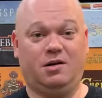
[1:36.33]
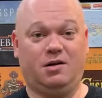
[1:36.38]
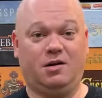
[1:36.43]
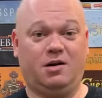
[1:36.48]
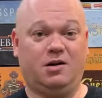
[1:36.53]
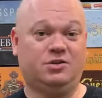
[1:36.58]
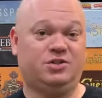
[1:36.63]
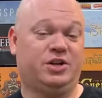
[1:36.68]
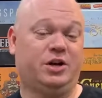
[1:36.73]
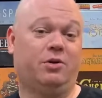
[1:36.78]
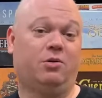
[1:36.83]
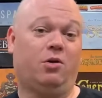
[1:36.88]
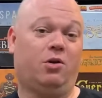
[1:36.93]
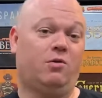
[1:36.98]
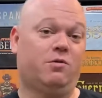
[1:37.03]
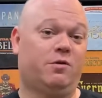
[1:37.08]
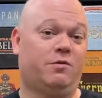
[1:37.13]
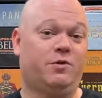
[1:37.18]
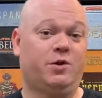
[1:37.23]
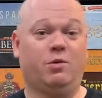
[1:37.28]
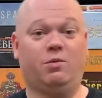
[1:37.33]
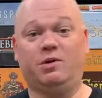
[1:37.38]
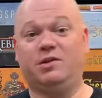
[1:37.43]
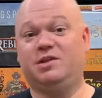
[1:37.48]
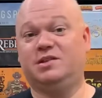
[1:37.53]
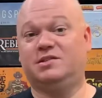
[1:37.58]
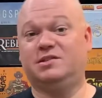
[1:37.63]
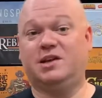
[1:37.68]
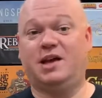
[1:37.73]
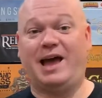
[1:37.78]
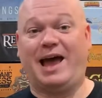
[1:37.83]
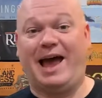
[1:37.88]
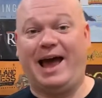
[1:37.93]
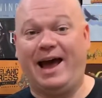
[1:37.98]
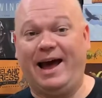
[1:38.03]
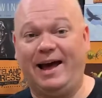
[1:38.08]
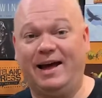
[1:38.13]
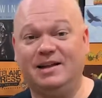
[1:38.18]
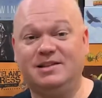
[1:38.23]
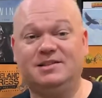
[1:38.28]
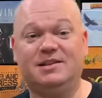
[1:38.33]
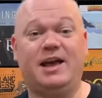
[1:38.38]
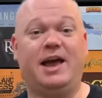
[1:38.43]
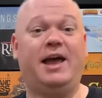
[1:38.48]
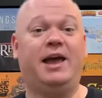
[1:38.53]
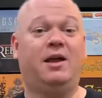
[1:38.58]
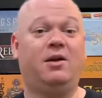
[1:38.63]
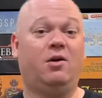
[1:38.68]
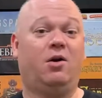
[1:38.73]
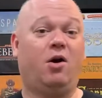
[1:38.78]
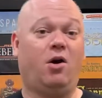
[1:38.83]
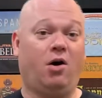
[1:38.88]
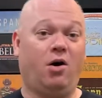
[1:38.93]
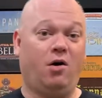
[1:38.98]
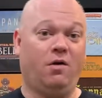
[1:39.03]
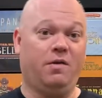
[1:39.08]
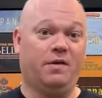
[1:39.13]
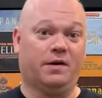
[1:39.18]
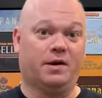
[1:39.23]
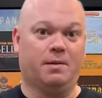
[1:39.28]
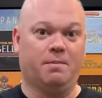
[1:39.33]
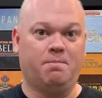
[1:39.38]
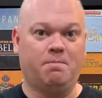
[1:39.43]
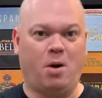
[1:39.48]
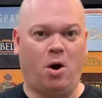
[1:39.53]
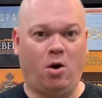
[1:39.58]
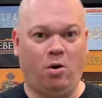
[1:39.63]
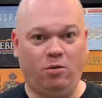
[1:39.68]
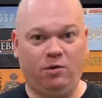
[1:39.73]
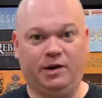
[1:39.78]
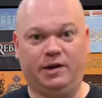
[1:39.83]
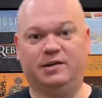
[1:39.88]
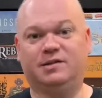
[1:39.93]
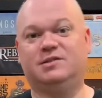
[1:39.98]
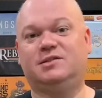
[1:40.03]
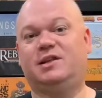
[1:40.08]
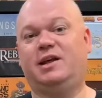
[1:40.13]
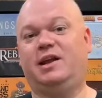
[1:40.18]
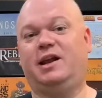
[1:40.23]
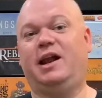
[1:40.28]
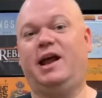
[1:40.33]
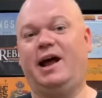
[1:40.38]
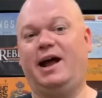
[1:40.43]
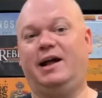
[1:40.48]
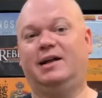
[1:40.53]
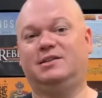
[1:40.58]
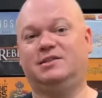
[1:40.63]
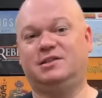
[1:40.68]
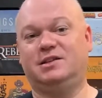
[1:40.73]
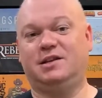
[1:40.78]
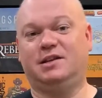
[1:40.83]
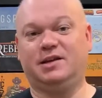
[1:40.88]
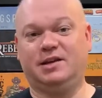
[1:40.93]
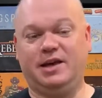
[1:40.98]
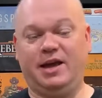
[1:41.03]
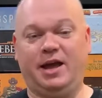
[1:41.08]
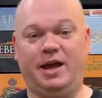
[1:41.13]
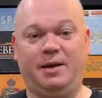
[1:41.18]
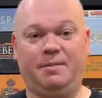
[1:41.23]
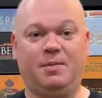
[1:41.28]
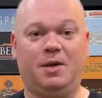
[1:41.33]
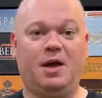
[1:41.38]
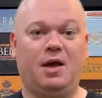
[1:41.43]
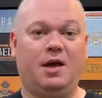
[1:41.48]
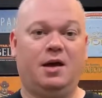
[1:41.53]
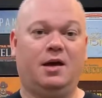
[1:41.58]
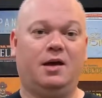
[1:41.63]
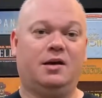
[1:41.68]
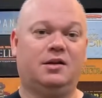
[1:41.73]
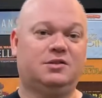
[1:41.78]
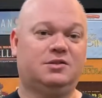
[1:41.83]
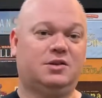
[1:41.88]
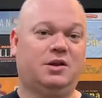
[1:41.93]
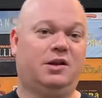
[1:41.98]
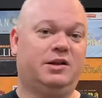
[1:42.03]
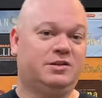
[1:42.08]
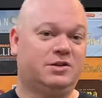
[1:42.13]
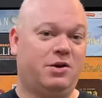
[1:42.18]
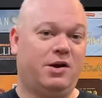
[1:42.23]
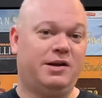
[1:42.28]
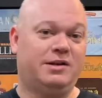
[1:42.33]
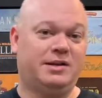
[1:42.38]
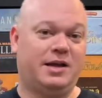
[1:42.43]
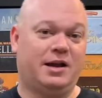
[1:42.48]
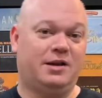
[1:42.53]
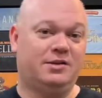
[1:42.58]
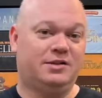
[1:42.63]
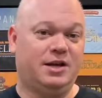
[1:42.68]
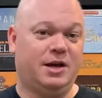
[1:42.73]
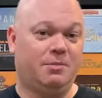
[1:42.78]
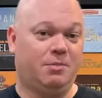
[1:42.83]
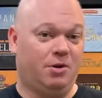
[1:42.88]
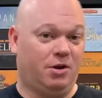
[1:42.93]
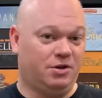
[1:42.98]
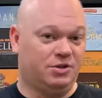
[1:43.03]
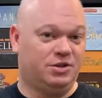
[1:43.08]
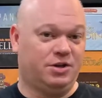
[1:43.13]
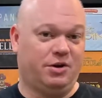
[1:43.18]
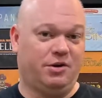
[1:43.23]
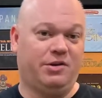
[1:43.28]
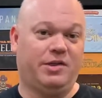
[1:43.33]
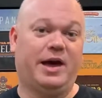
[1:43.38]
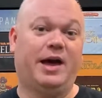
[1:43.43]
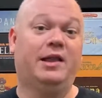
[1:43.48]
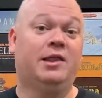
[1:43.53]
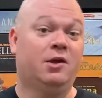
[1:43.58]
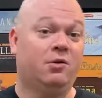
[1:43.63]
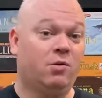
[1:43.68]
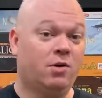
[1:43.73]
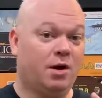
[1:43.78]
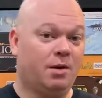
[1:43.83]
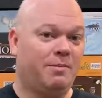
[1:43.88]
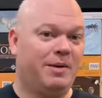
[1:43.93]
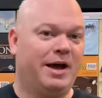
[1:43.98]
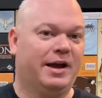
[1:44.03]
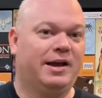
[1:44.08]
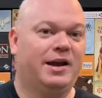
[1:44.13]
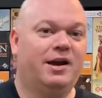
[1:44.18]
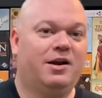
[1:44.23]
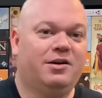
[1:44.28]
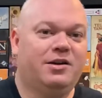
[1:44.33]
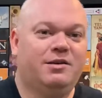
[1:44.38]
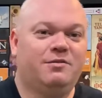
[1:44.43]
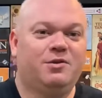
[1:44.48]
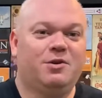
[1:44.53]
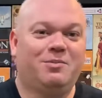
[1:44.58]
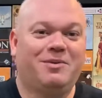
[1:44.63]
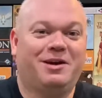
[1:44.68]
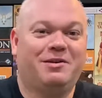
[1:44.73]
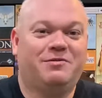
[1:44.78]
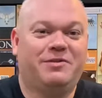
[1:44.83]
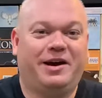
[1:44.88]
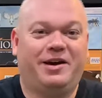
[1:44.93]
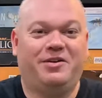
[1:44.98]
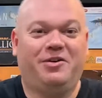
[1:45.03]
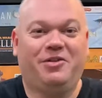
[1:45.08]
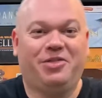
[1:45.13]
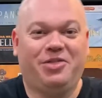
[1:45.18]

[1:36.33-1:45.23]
a general overview of what this adds and all the components that it adds to the game. So let's go ahead down the table, I'll show you that, and then we'll come back and I'll give you my final